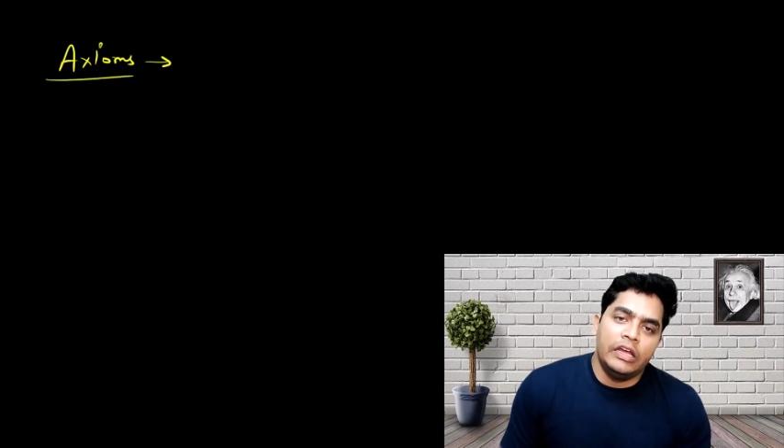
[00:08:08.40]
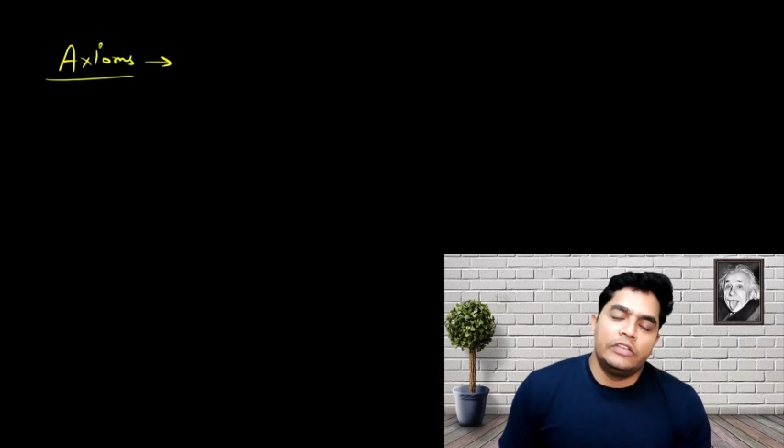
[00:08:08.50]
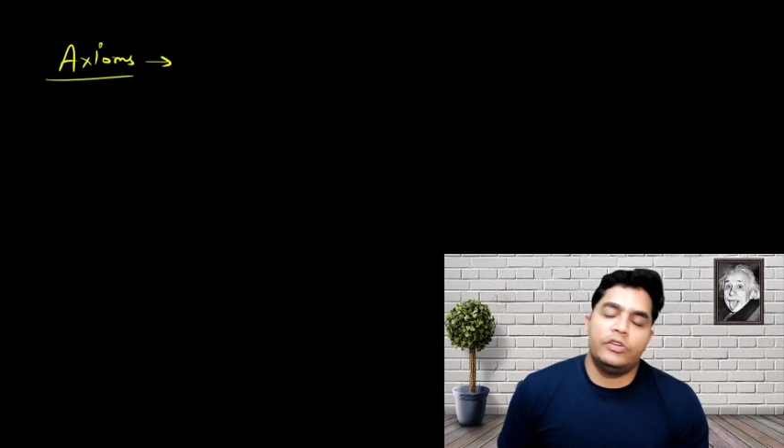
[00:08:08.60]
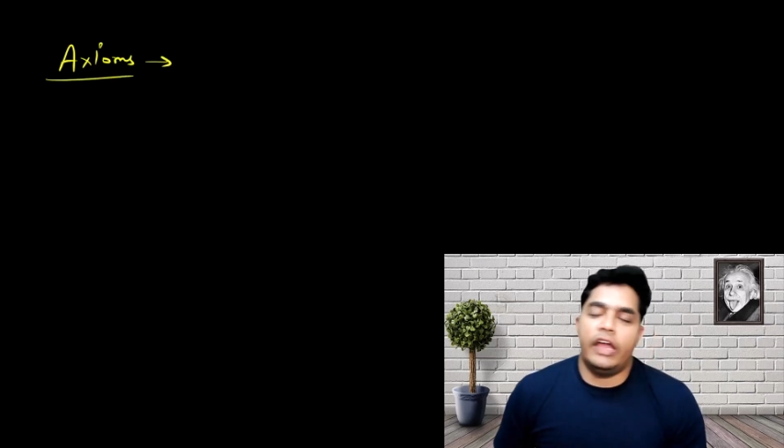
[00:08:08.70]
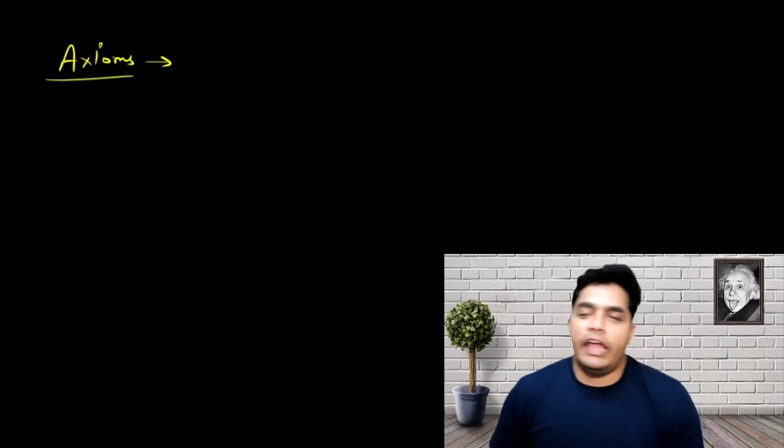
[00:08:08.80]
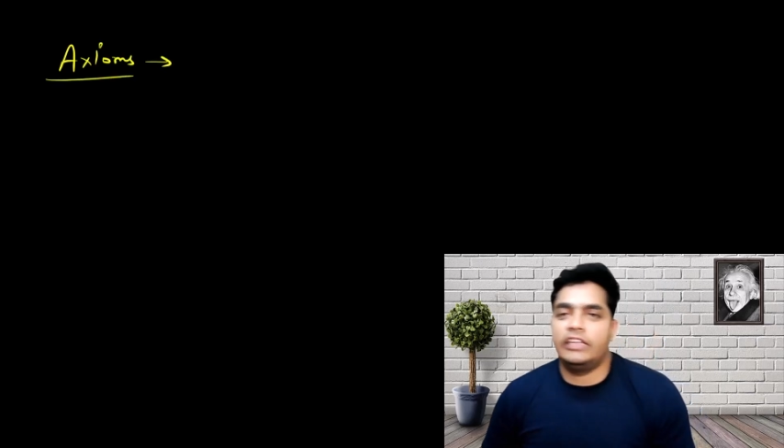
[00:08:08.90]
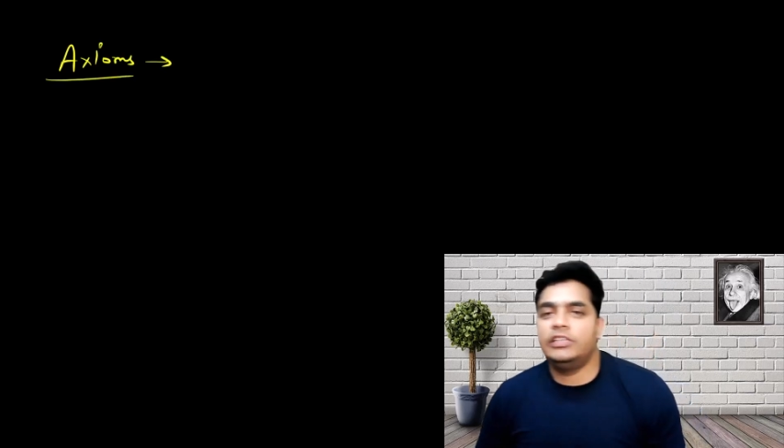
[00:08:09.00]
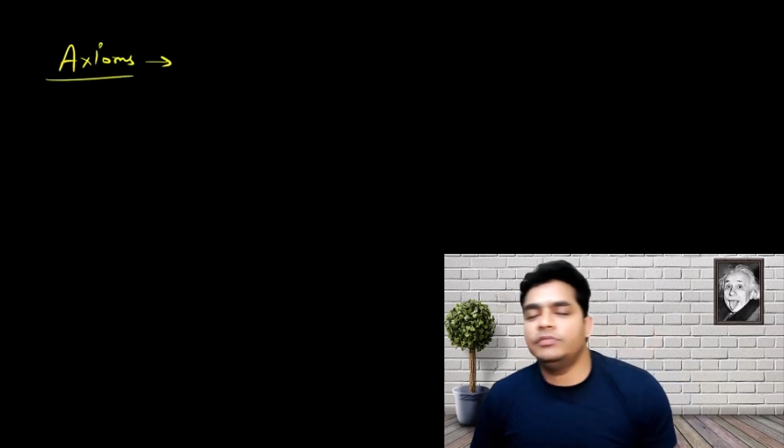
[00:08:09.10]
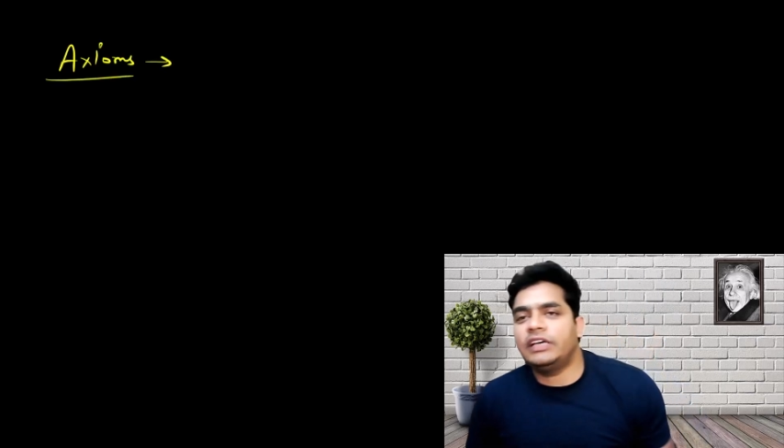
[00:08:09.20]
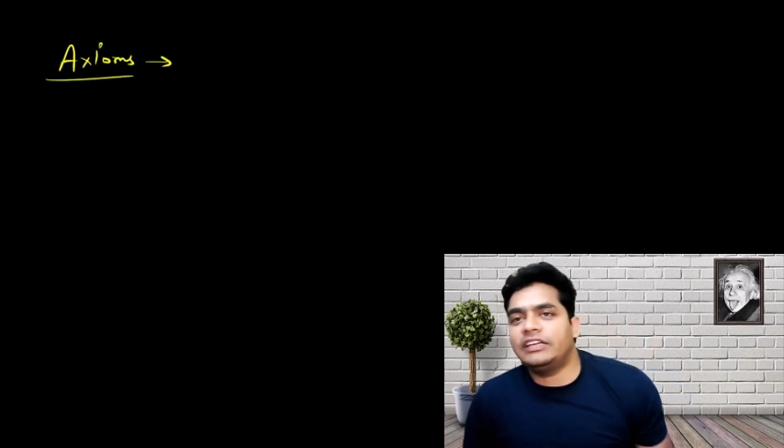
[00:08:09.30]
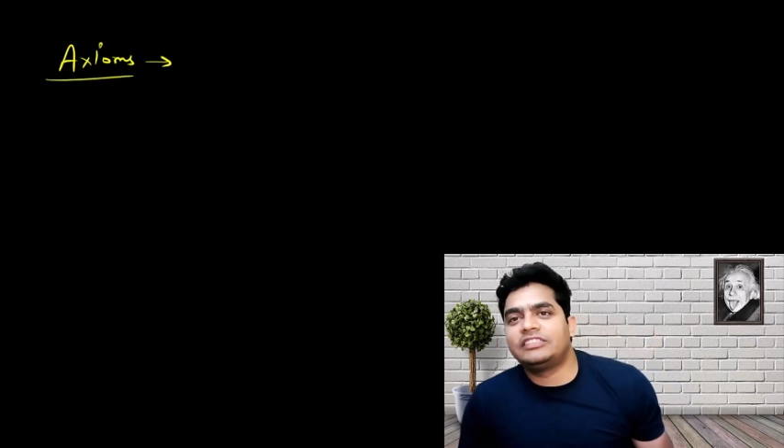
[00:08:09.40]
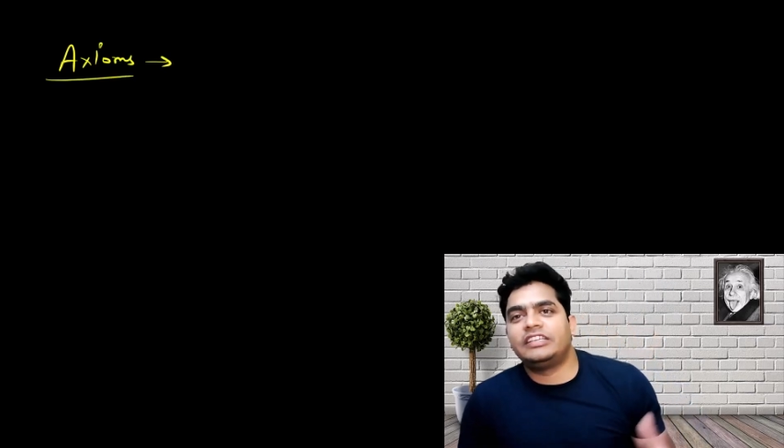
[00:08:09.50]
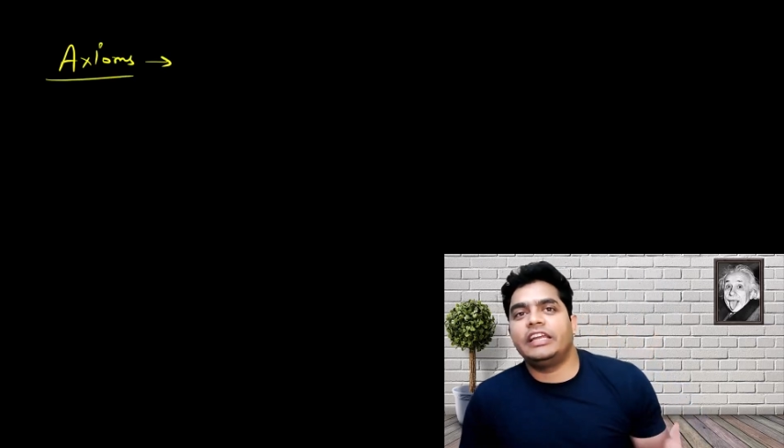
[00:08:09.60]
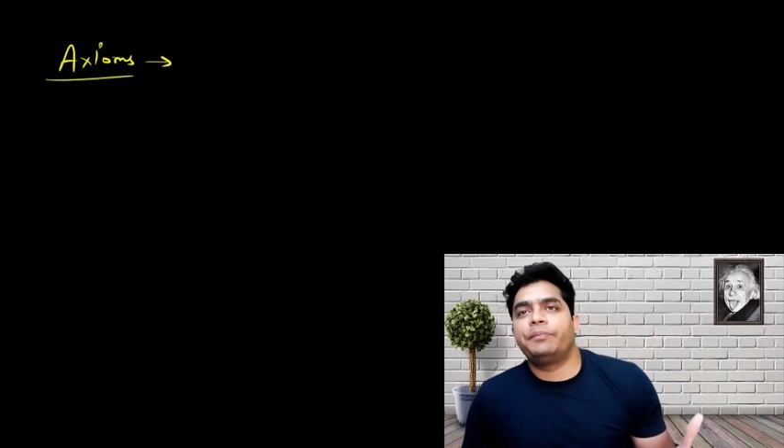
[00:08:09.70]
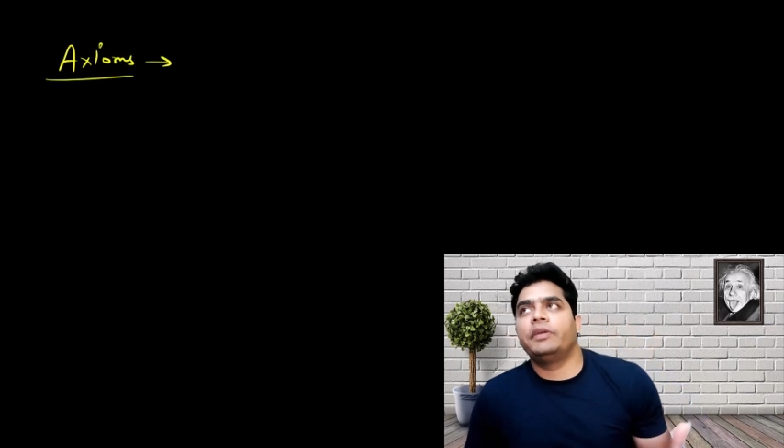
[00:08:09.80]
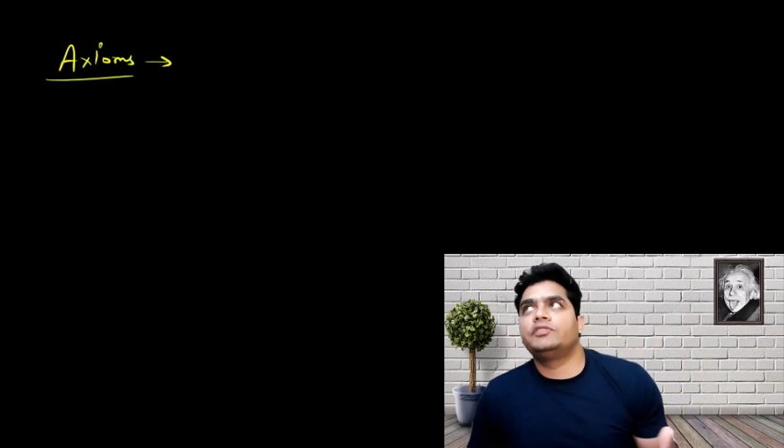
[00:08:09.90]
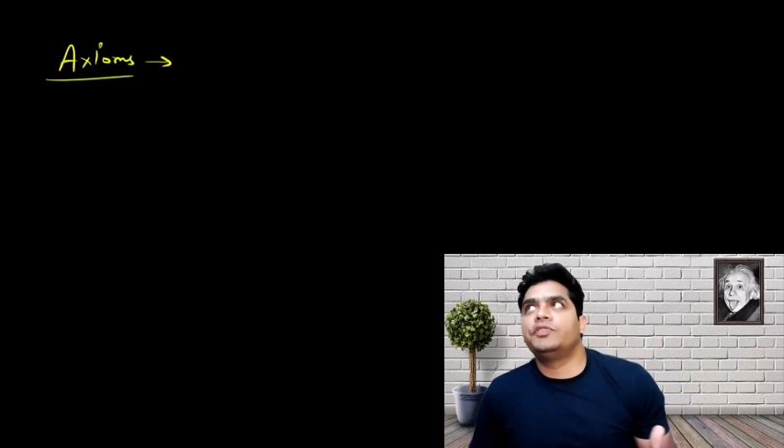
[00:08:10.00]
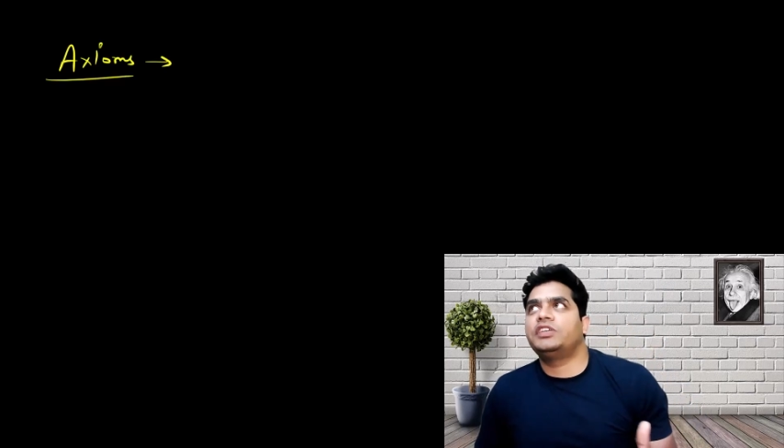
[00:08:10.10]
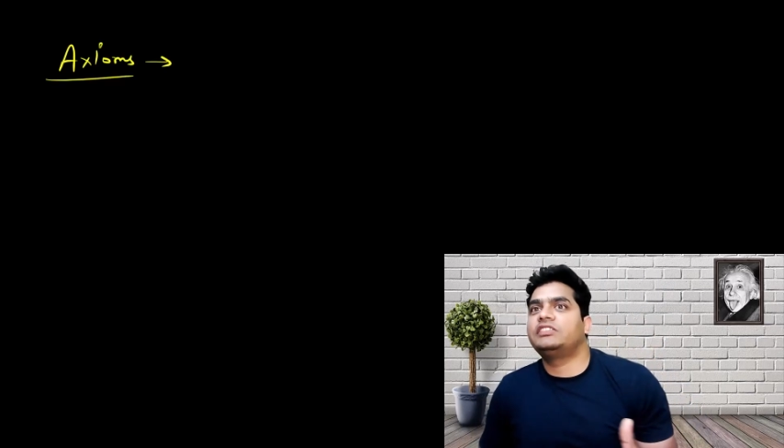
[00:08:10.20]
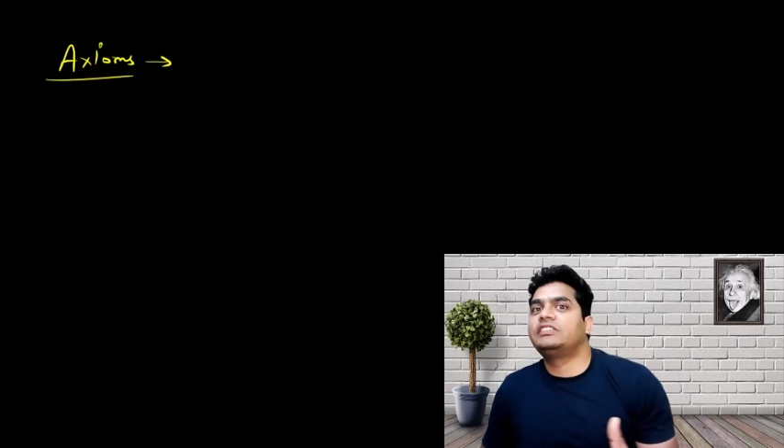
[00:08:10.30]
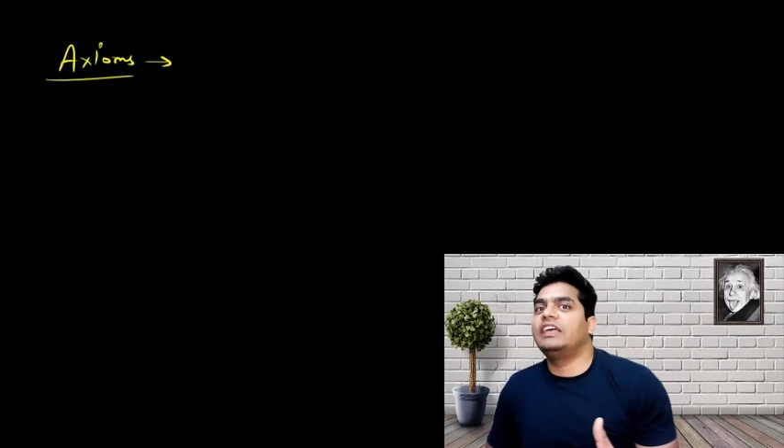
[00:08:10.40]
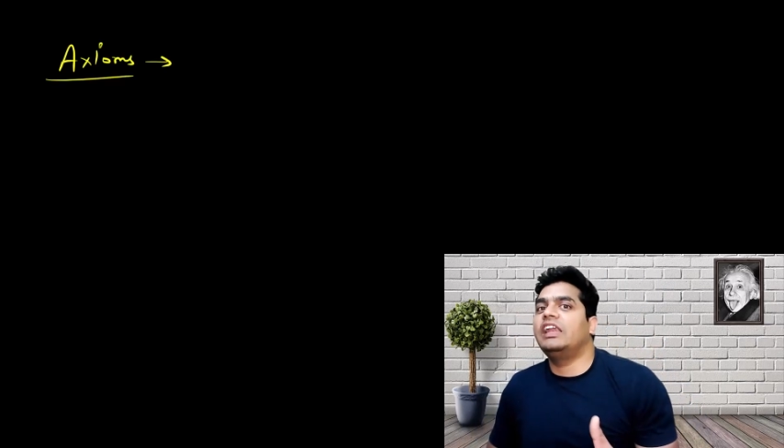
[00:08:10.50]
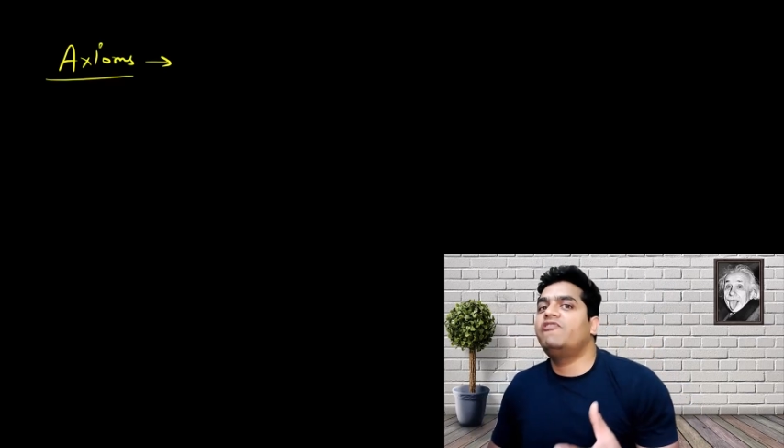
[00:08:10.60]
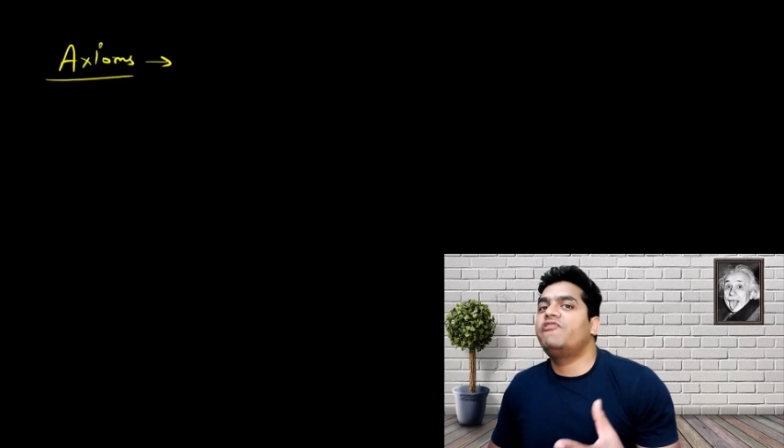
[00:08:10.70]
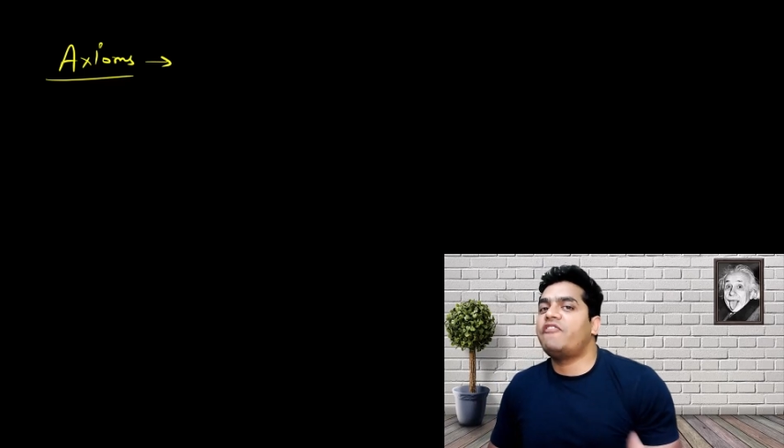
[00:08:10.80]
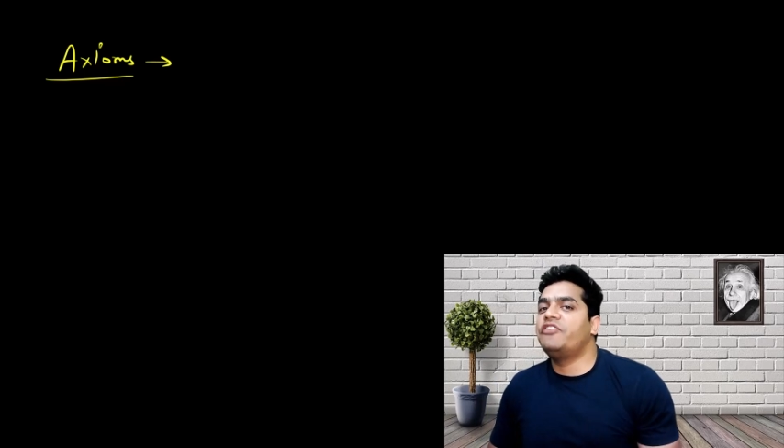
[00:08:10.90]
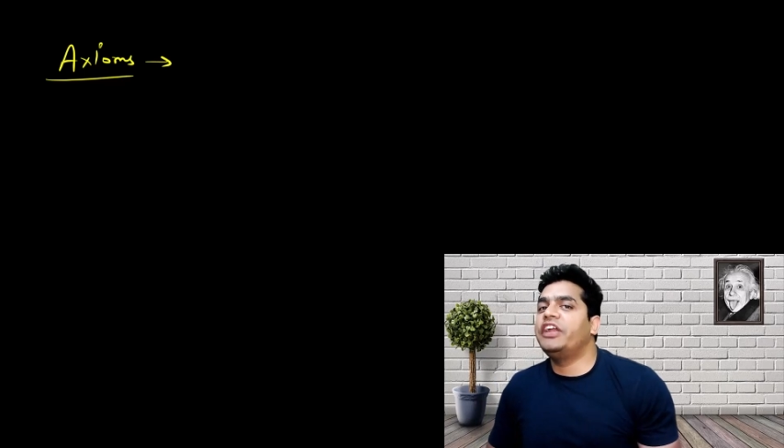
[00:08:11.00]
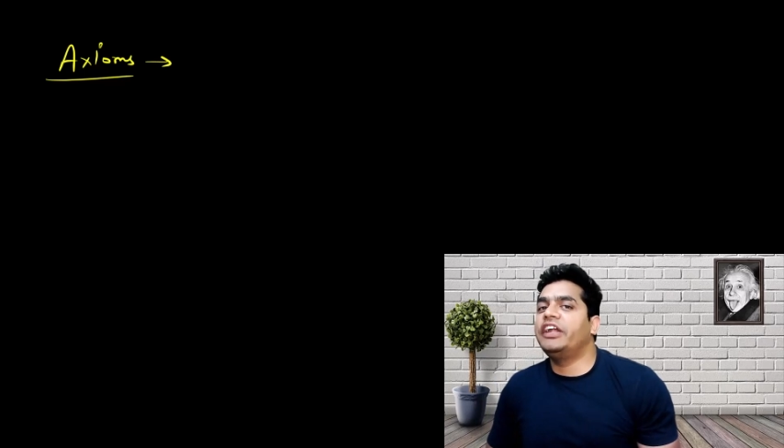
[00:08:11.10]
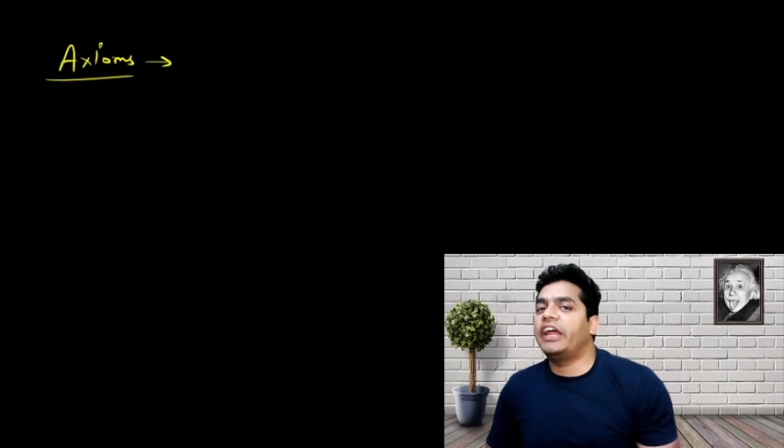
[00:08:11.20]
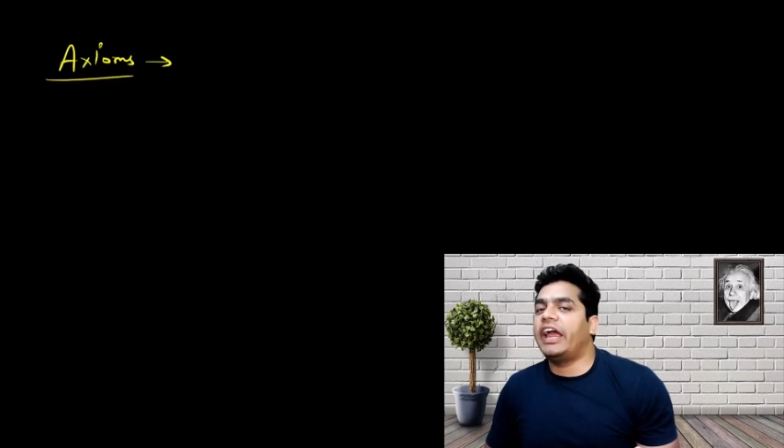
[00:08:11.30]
so axioms are statements which are self-evident